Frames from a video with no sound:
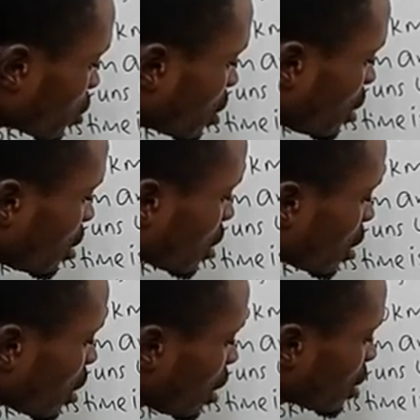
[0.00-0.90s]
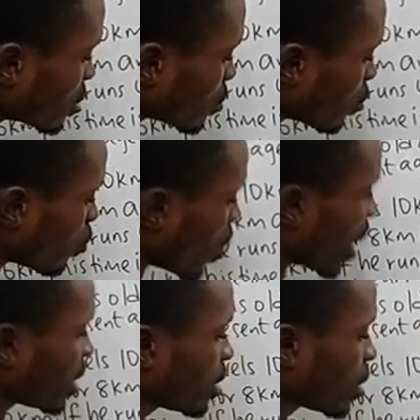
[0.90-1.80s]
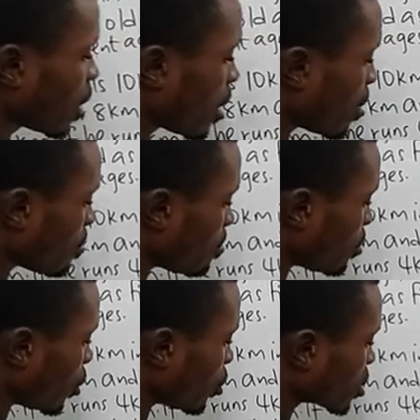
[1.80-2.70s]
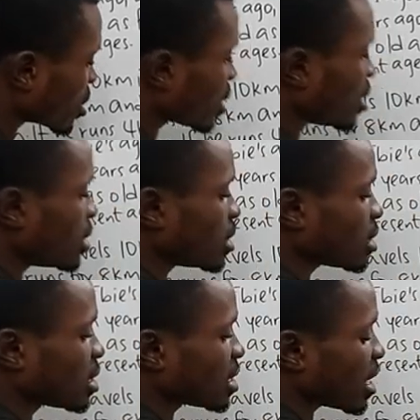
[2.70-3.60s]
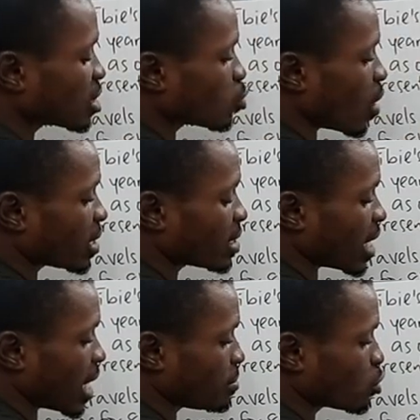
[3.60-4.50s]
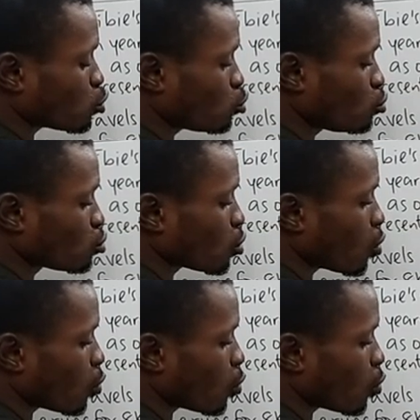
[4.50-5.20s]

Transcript: 48y plus 6xy times 2.